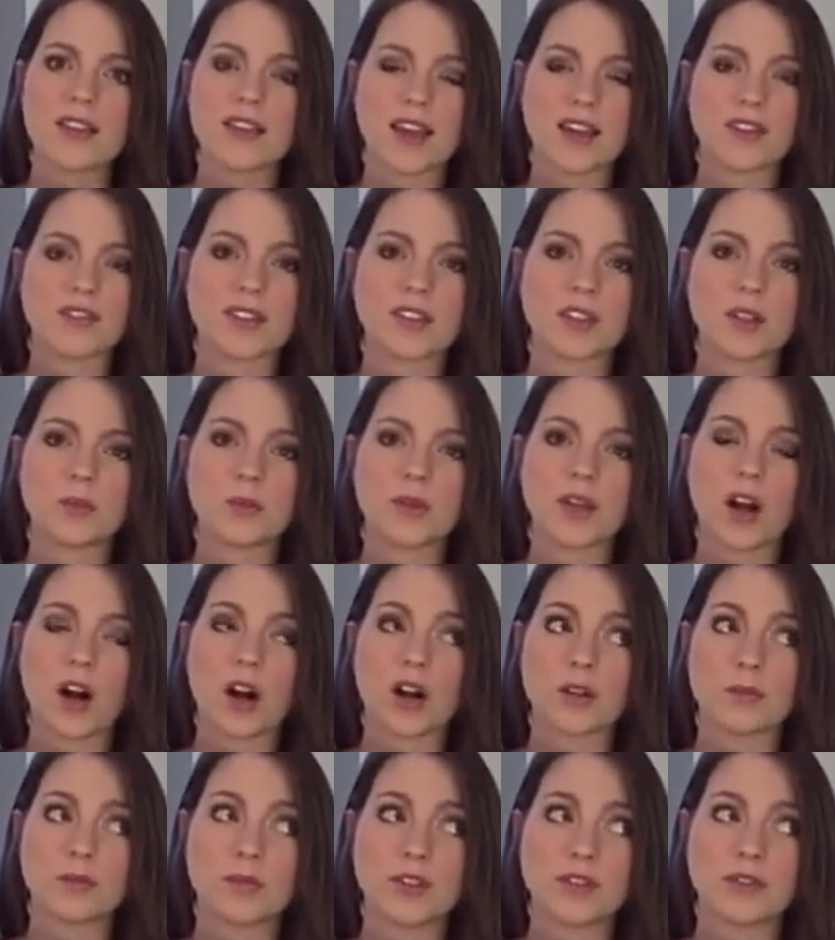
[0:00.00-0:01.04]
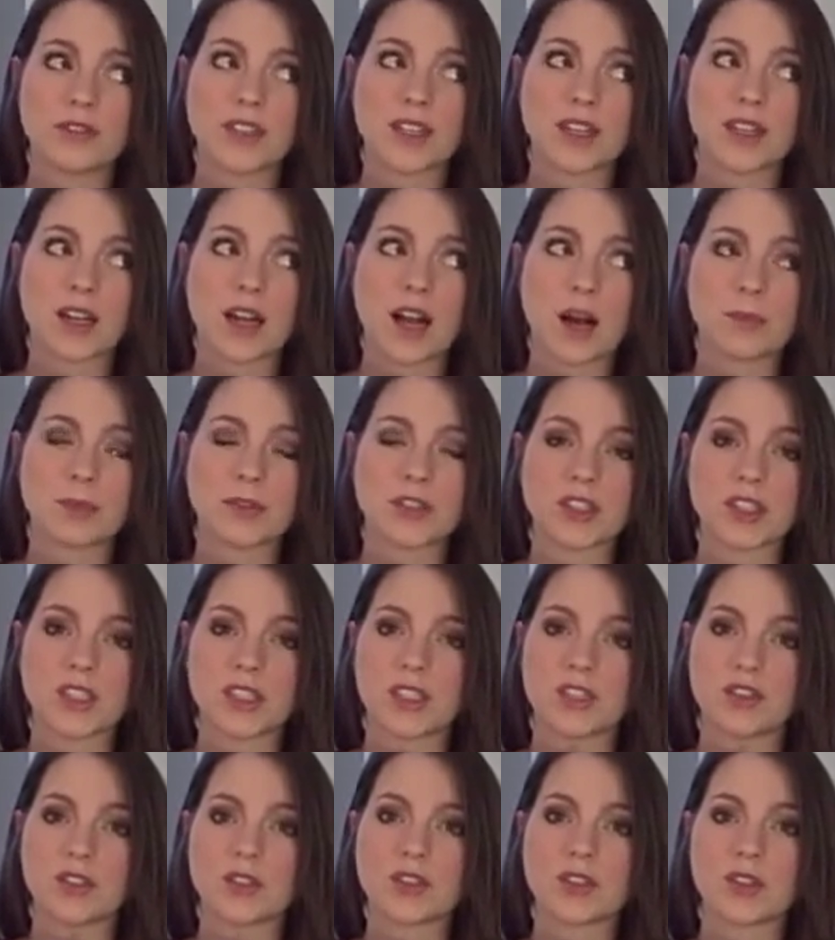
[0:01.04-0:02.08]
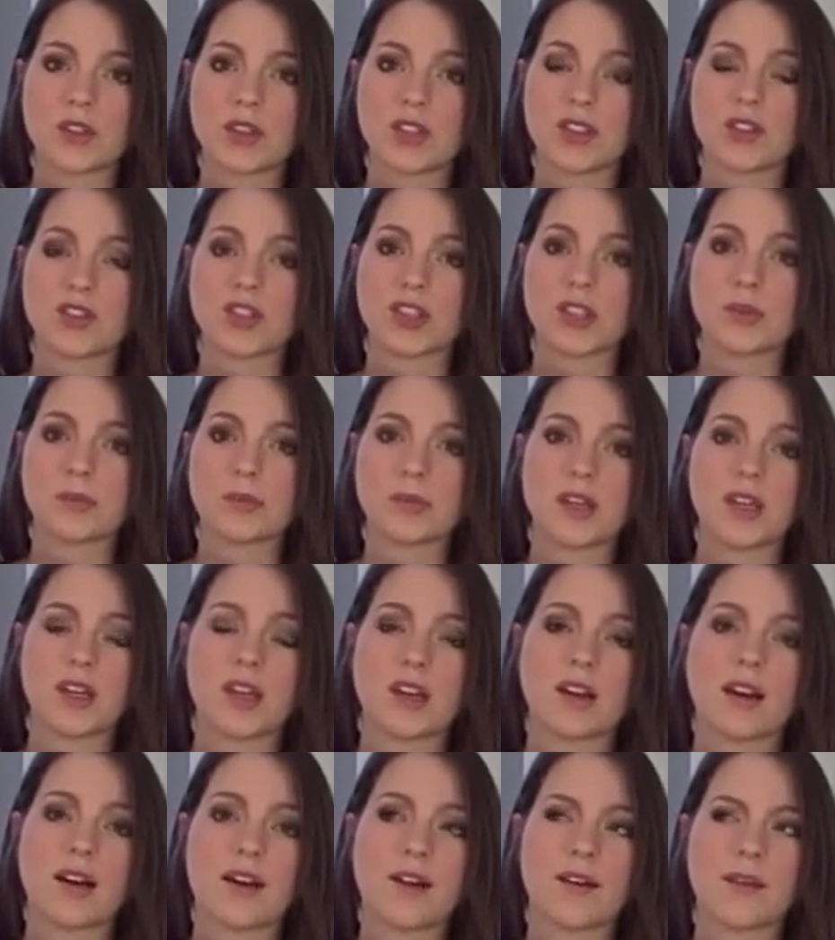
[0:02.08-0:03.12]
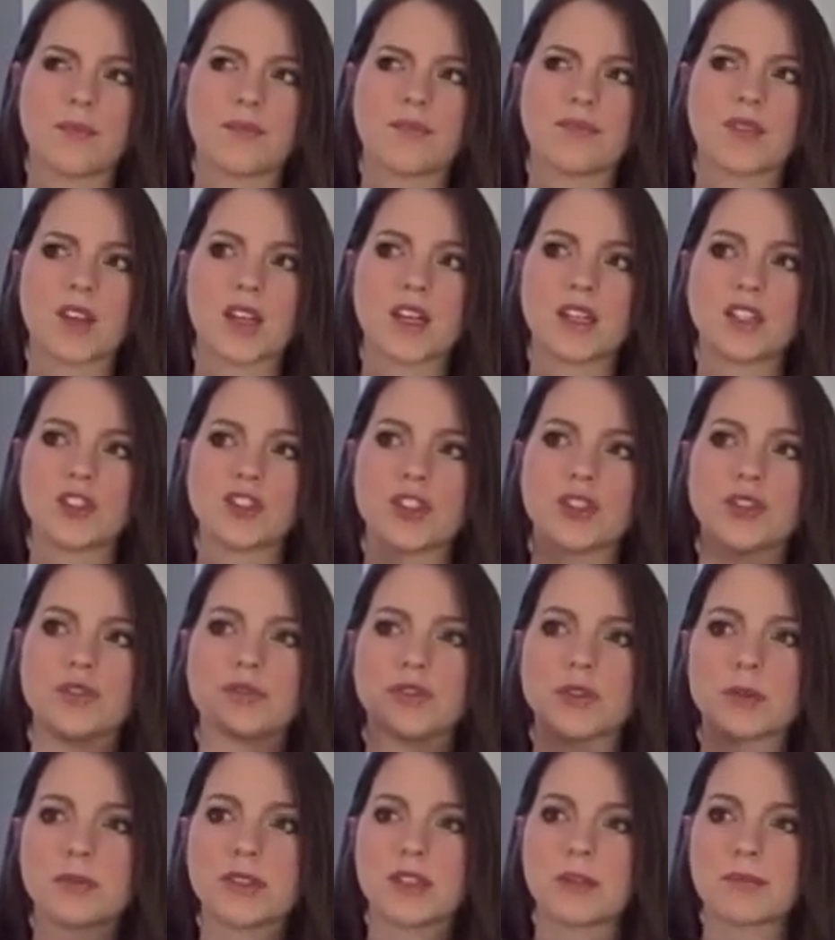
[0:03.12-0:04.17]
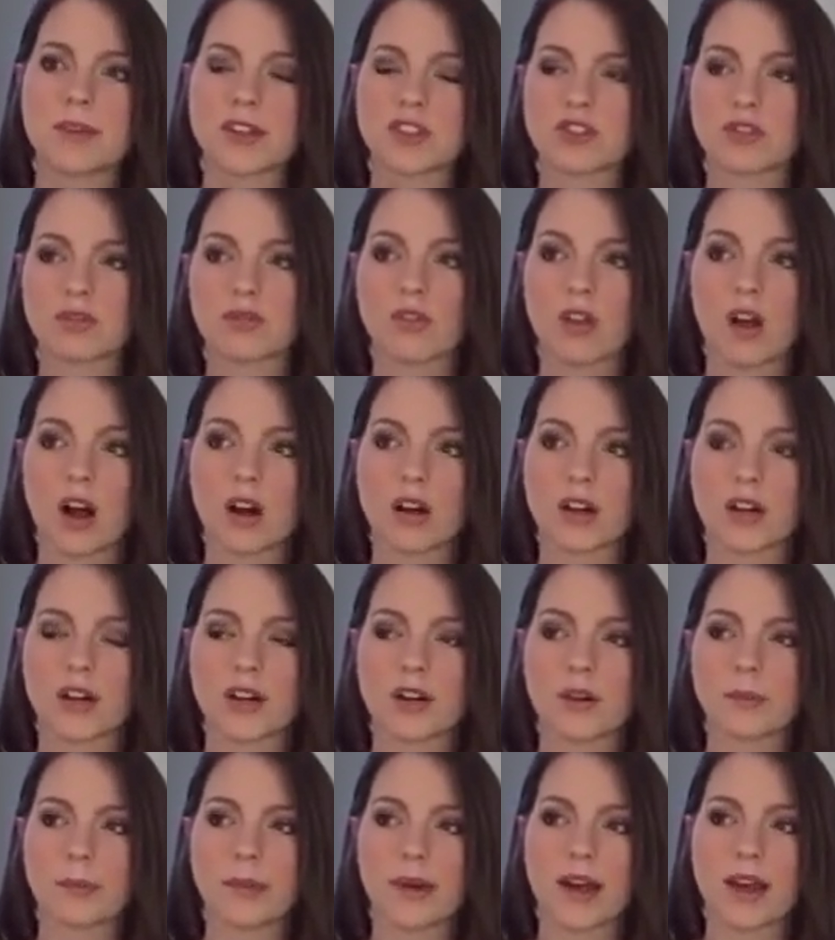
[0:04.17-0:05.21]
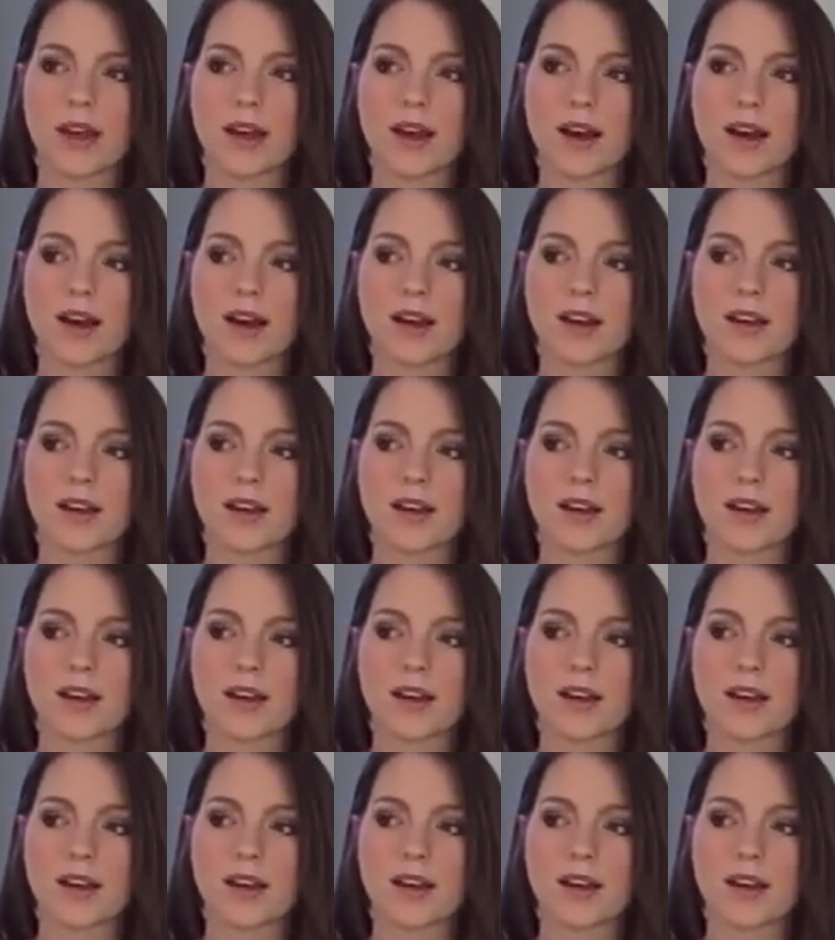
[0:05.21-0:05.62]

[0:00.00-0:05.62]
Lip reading: Thankfully, we are moving in a couple years, so this shouldn't be an issue for me much longer, but